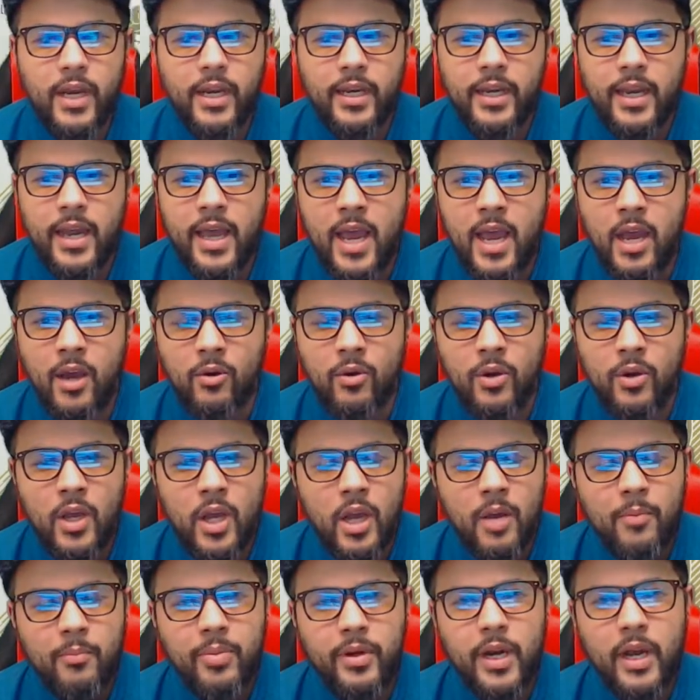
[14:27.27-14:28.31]
now.
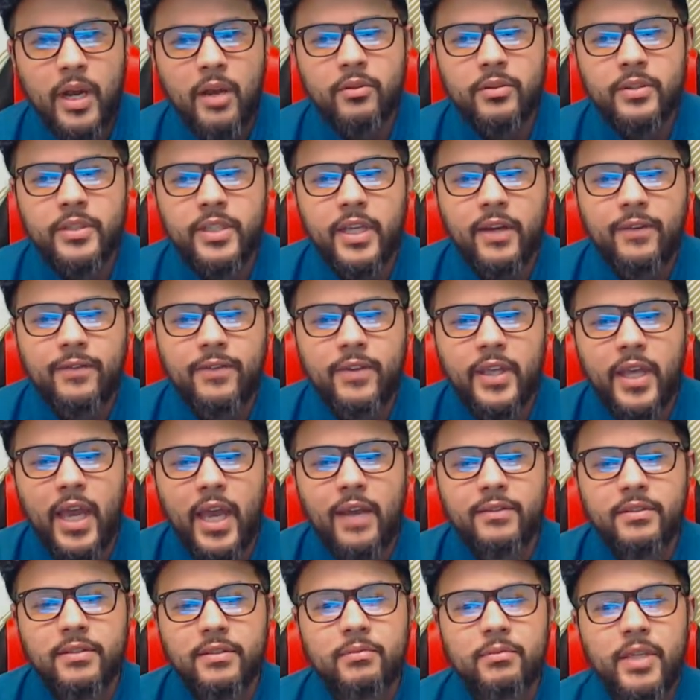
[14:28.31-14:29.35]
But I will definitely have
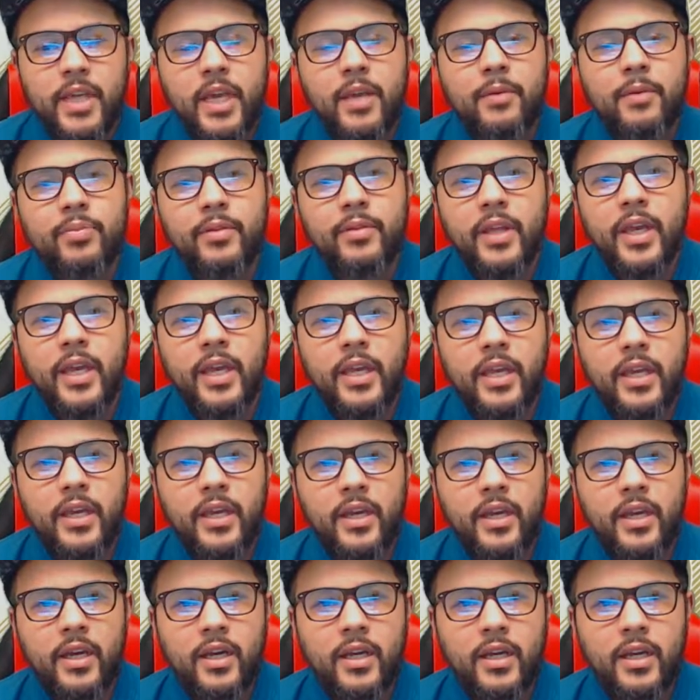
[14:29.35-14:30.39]
some gameplay
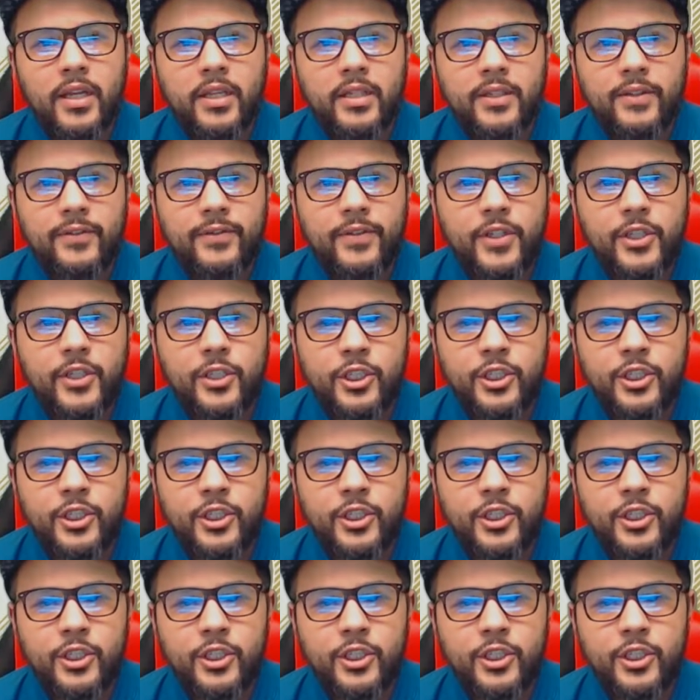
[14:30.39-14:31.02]
uh, in Division